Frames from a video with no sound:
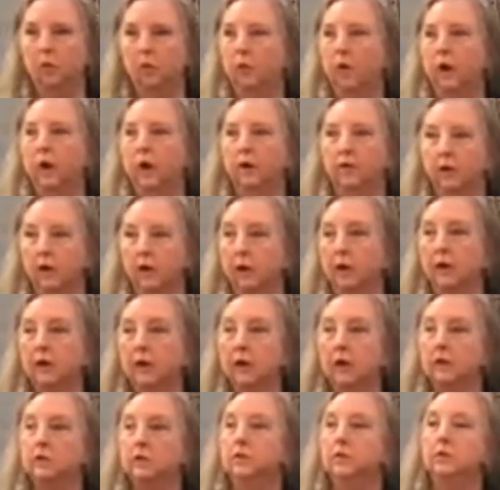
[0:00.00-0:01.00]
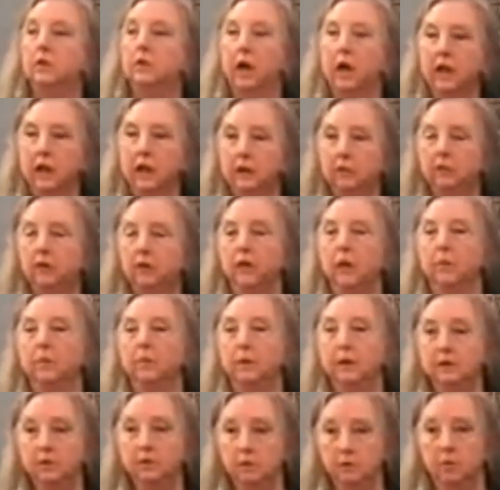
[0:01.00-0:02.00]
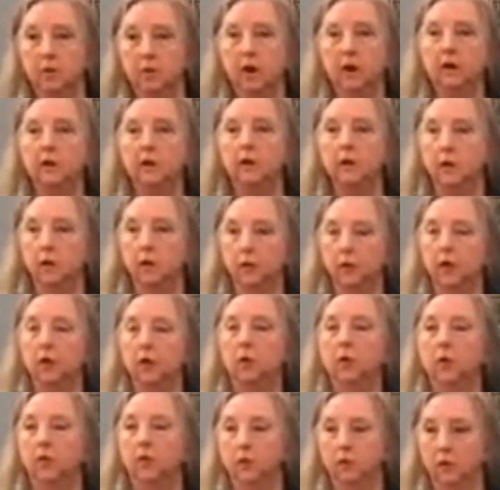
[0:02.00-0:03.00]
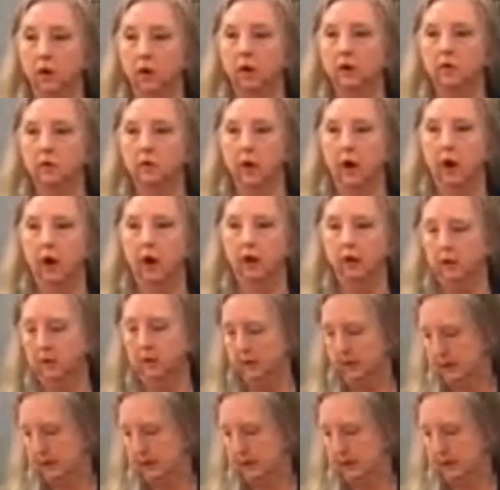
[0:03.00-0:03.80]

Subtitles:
Whatever. Just kind of gives you that peace of mind to know that you're on the right track.